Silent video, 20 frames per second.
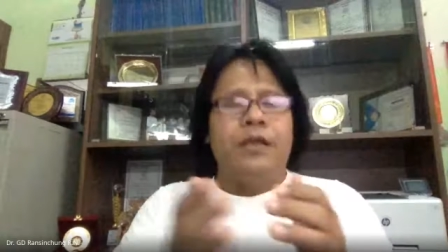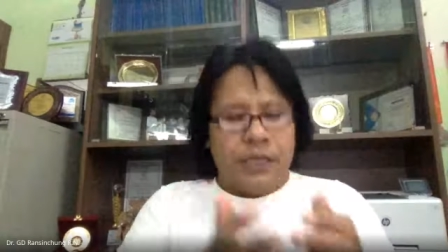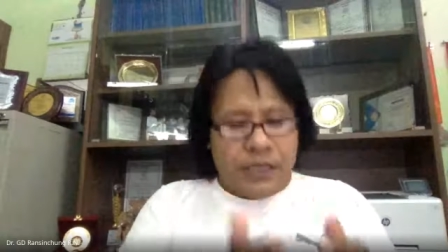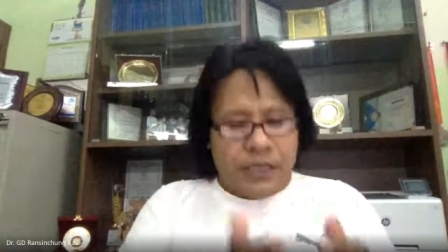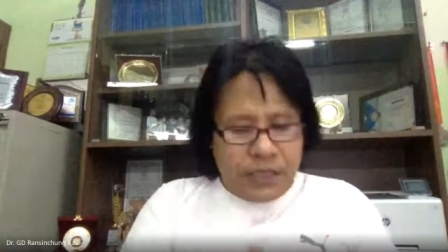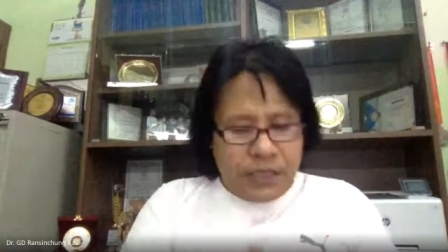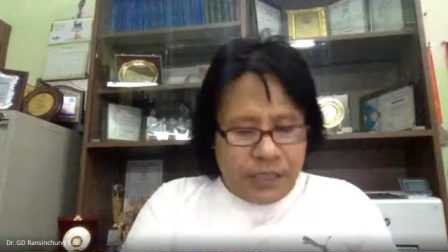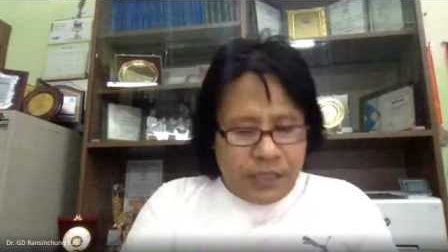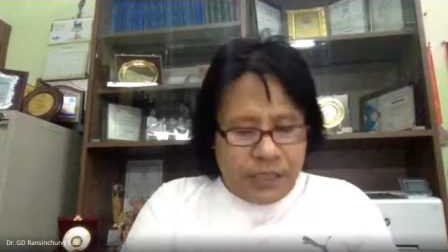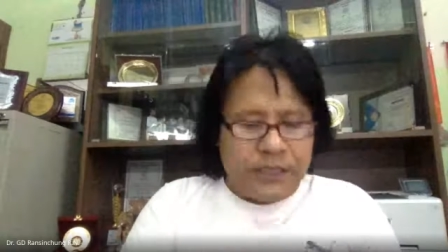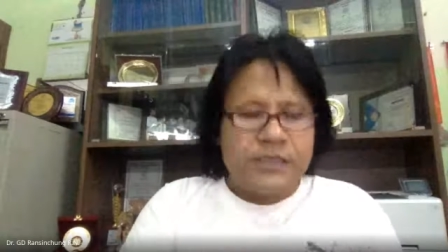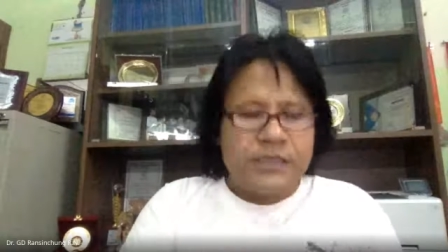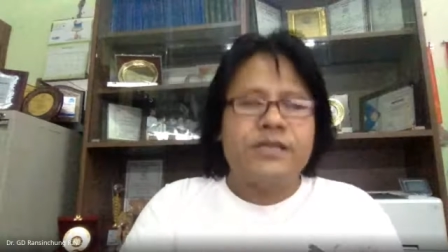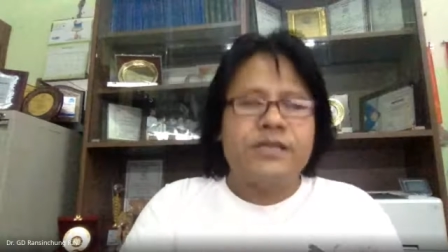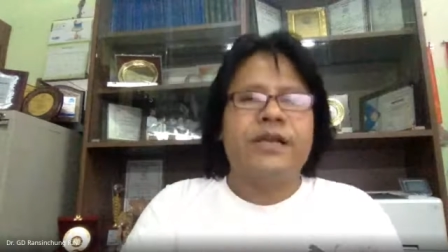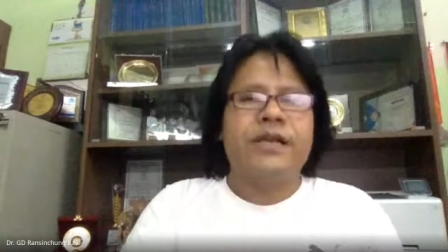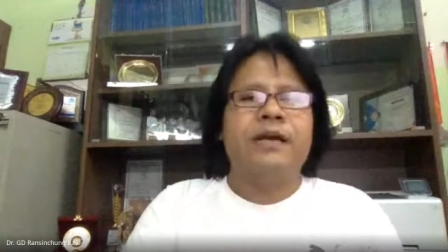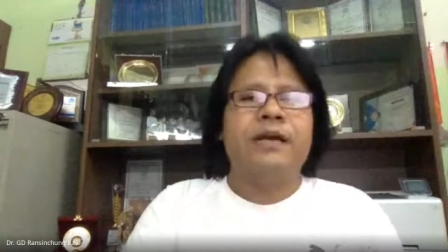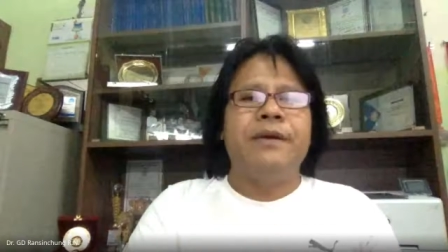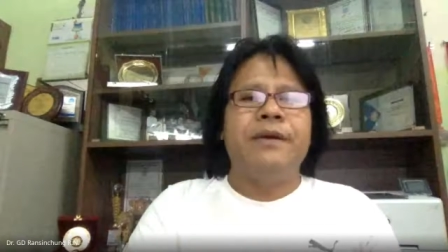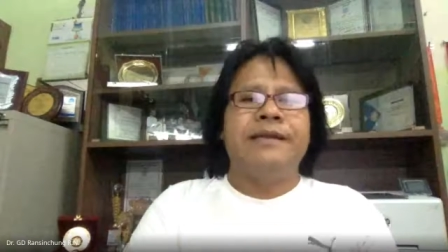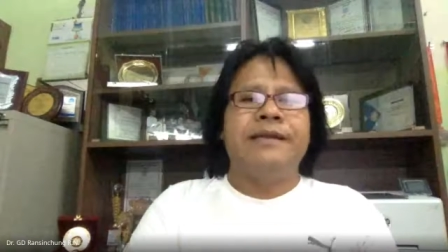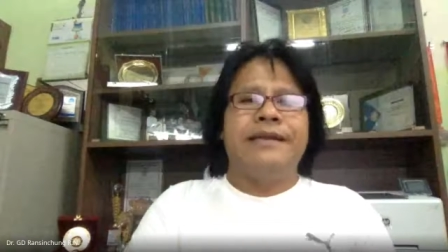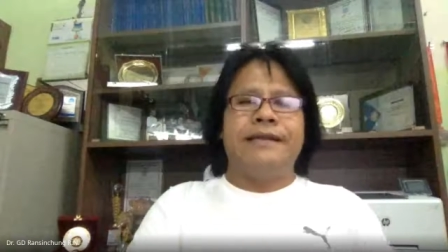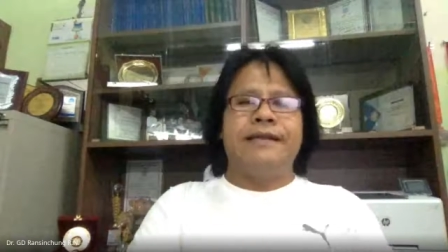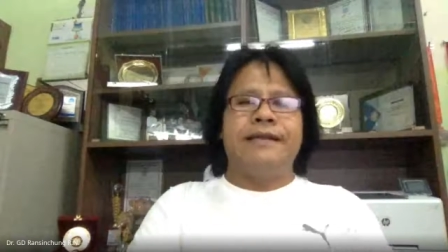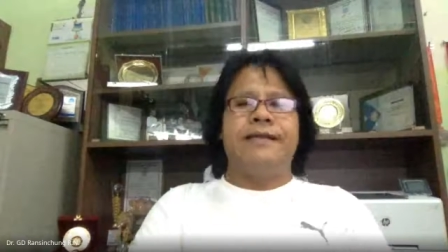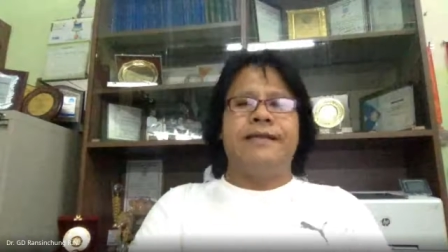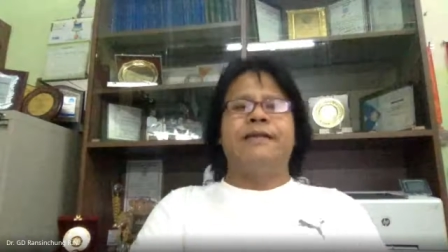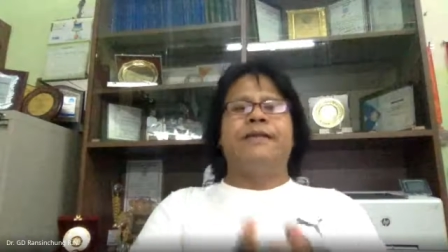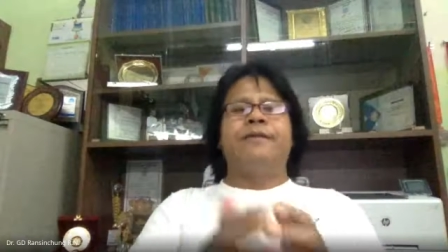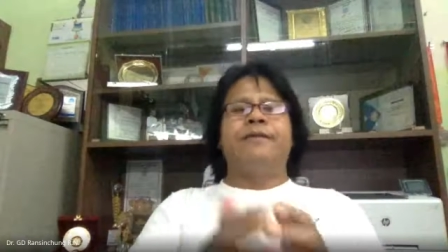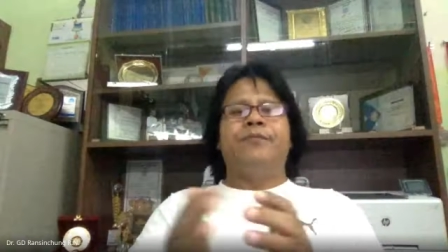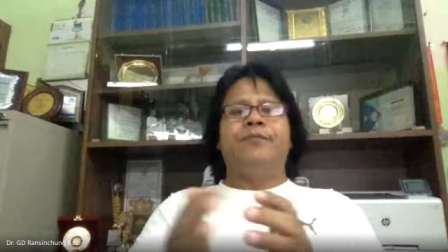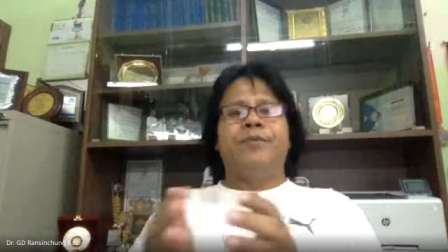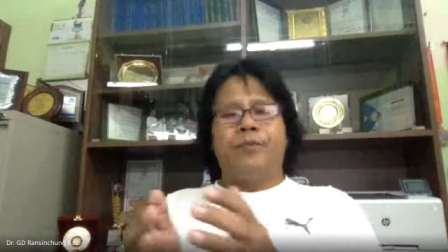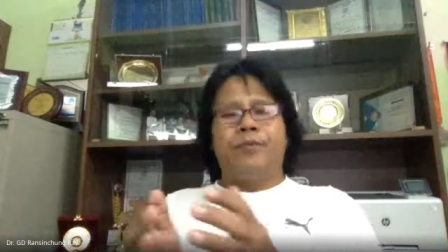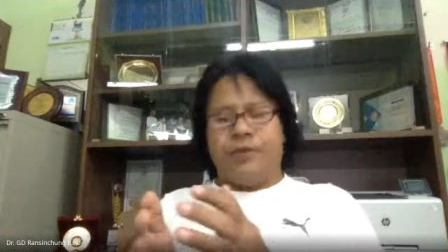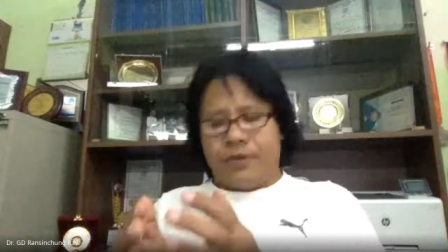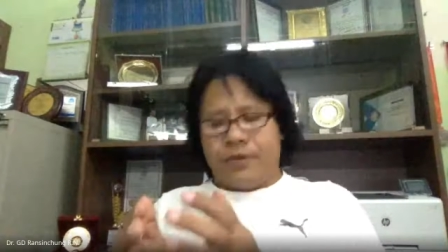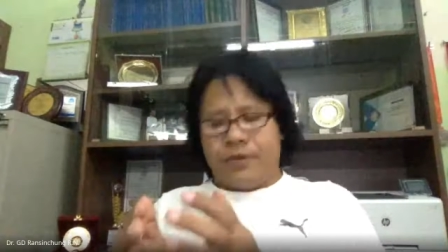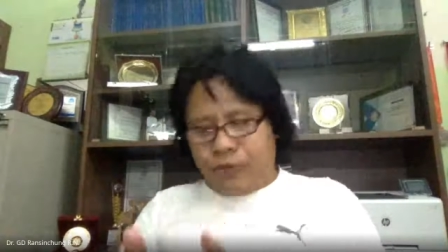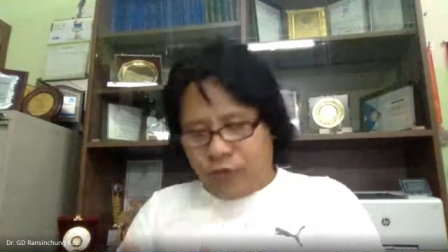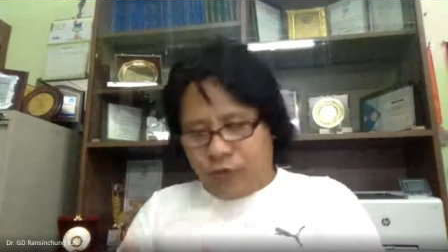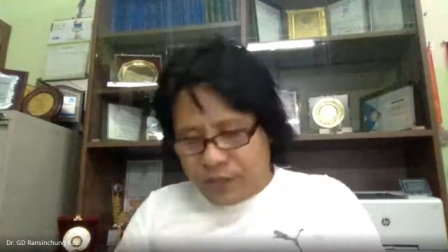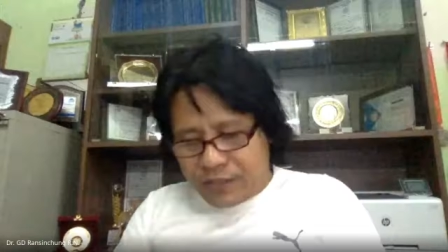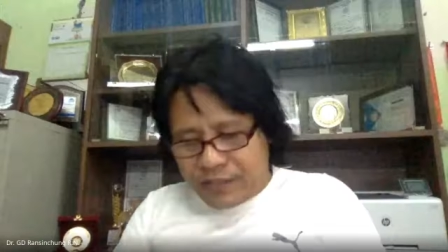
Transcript: it is recommended for